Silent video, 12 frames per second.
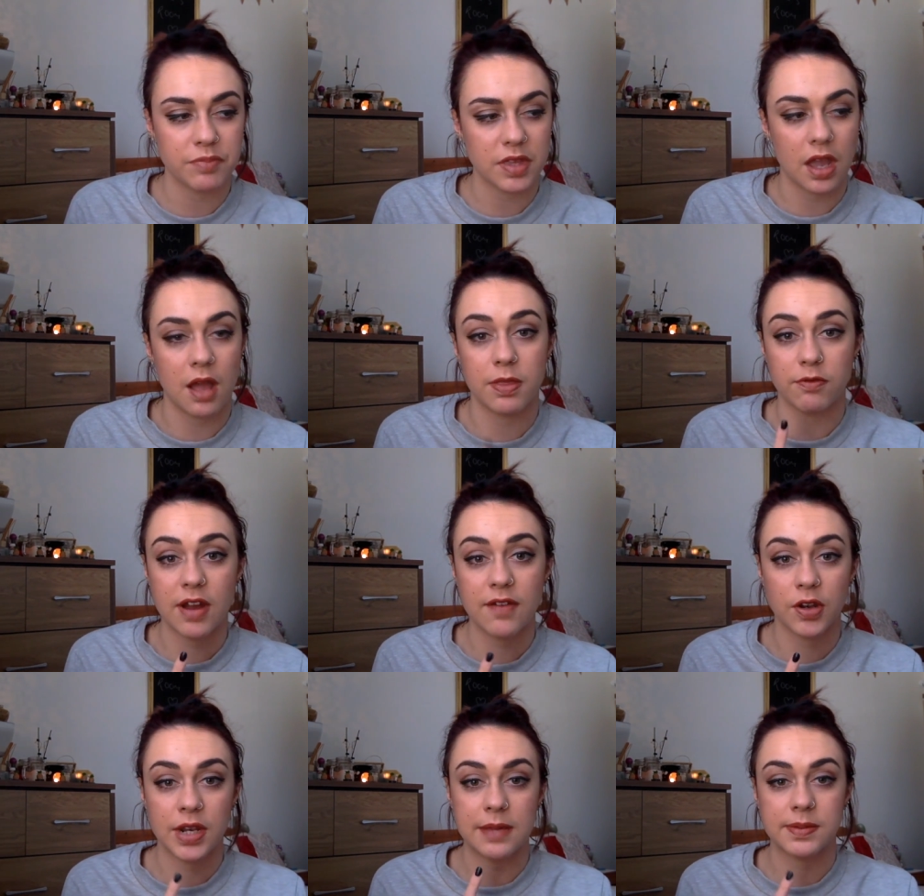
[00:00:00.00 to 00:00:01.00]
The Revlon
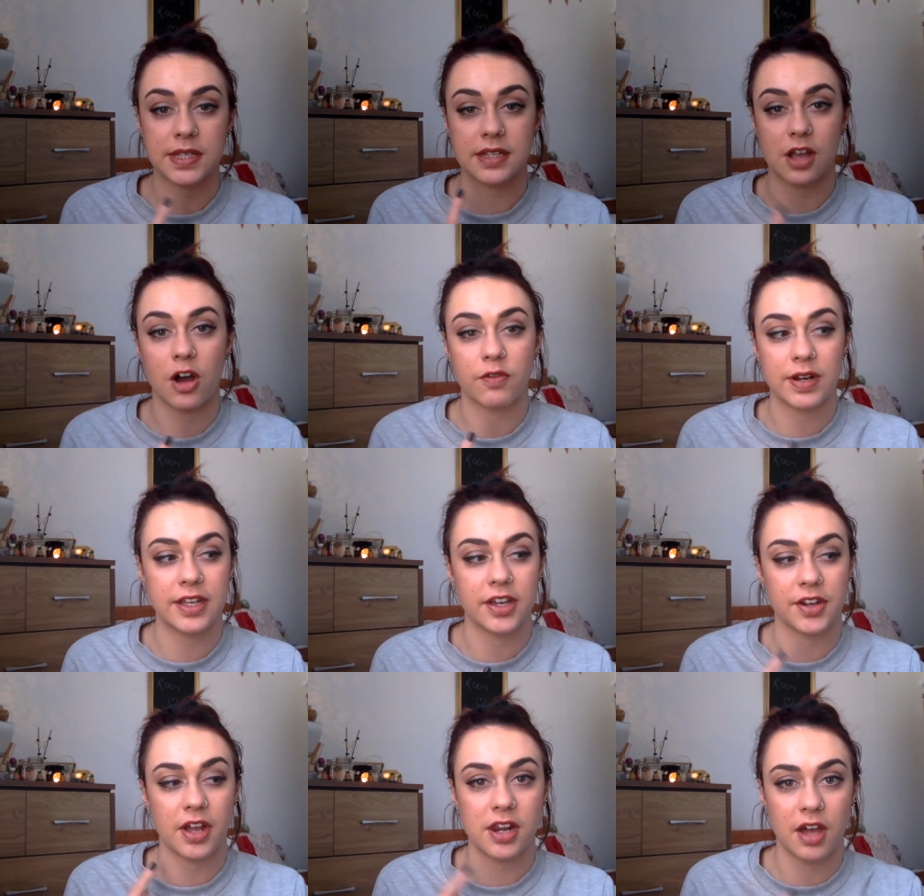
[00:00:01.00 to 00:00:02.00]
lipsticks are really good.
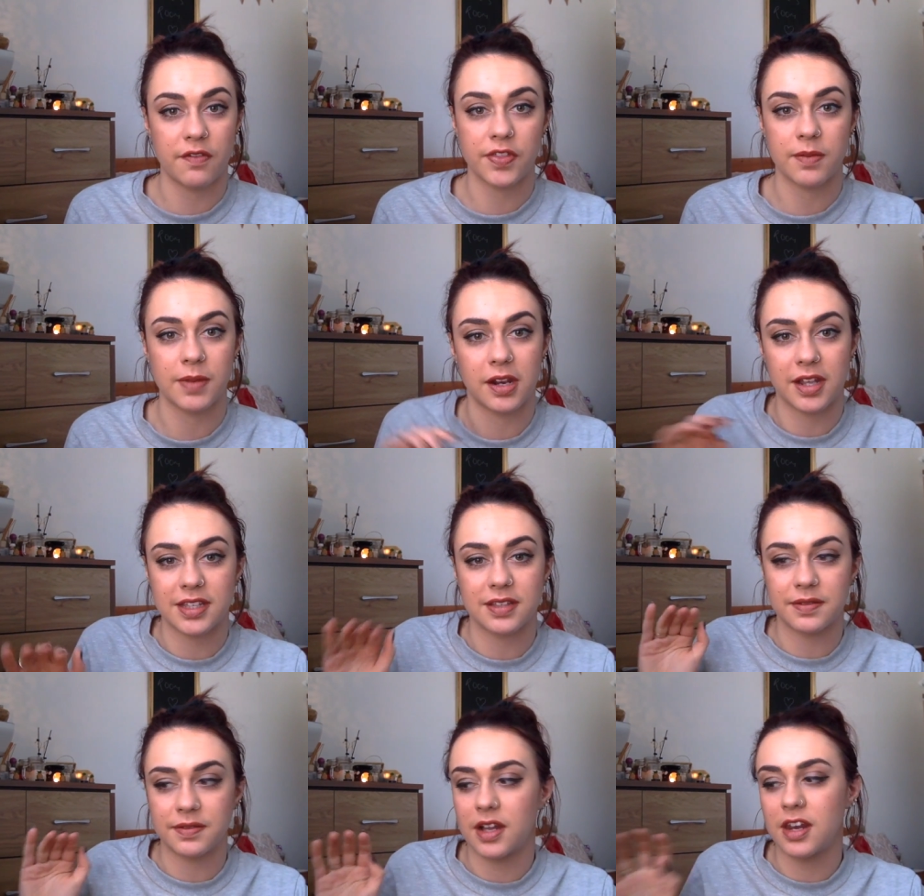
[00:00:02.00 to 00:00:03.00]
I love them. I
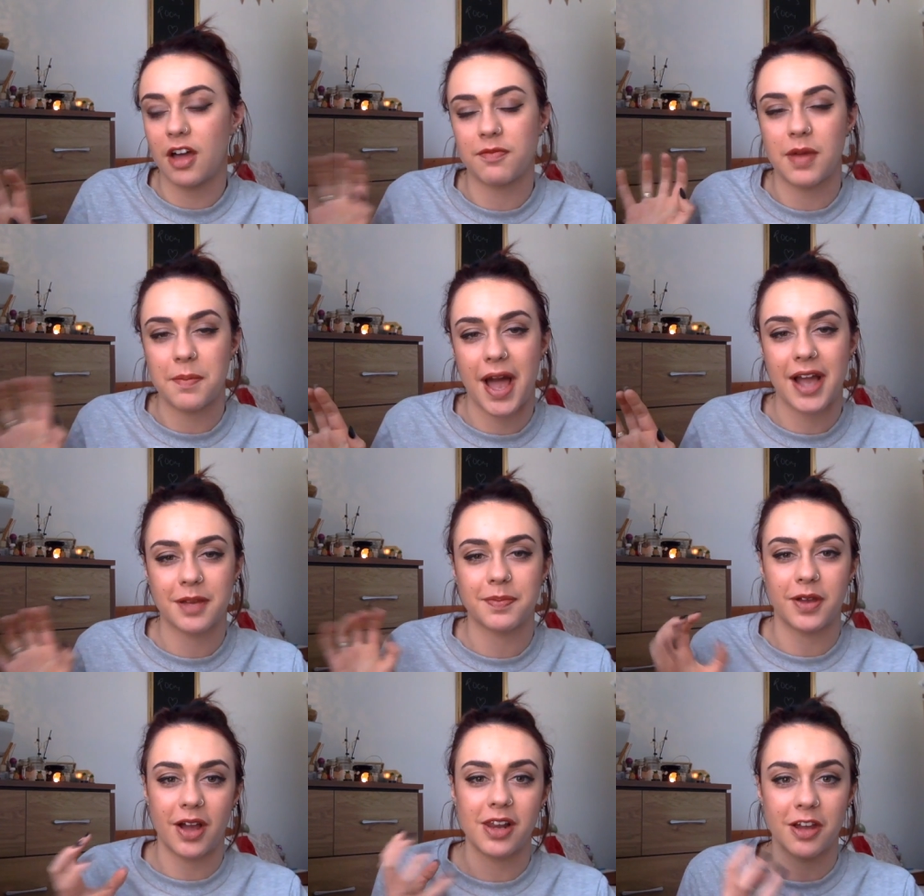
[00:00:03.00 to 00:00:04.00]
love my MAC, but
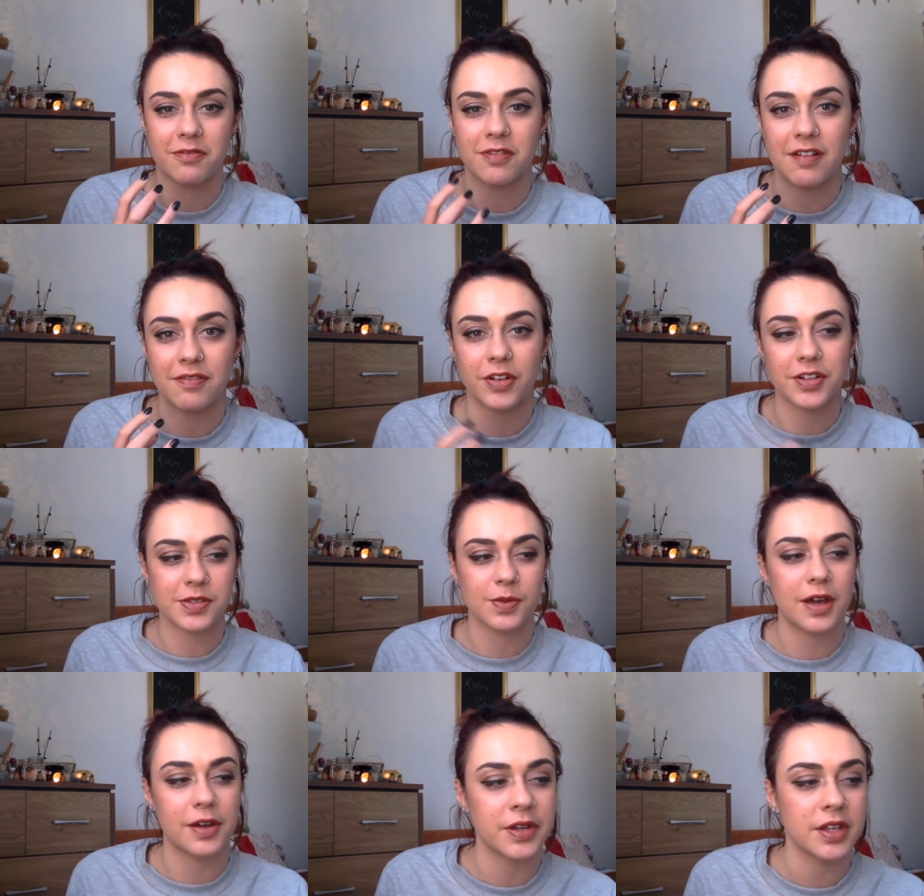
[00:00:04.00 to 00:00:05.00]
I love Revlon as
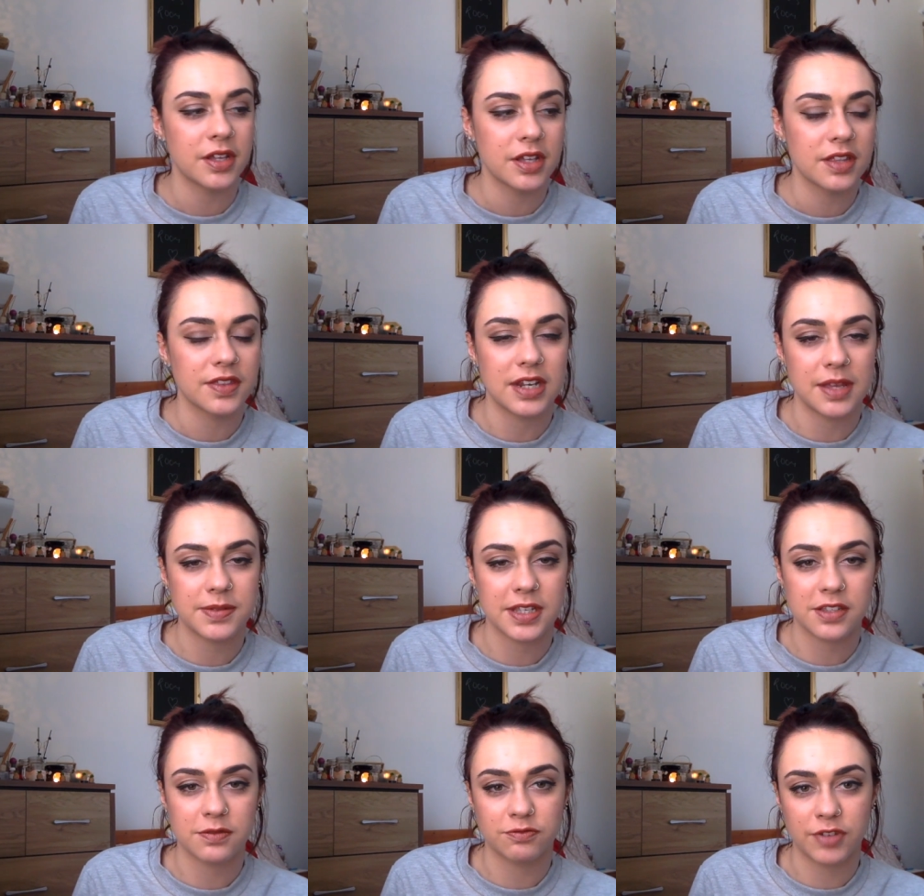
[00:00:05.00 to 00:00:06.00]
well. The lipsticks
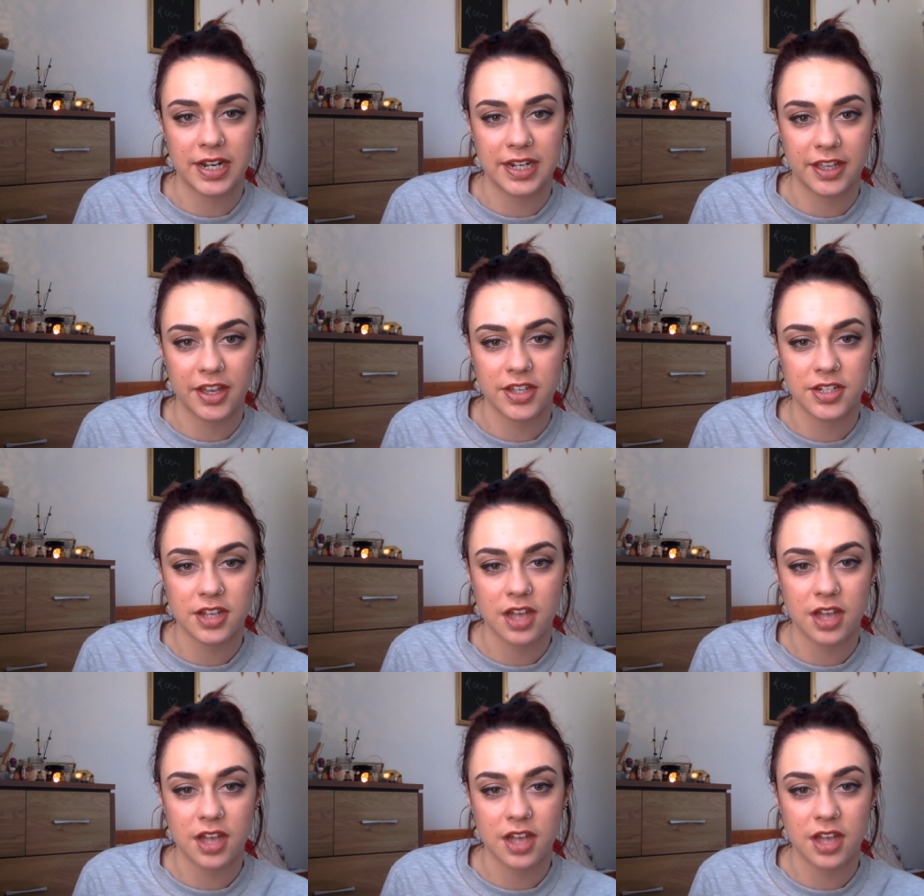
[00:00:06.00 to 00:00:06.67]
are really good.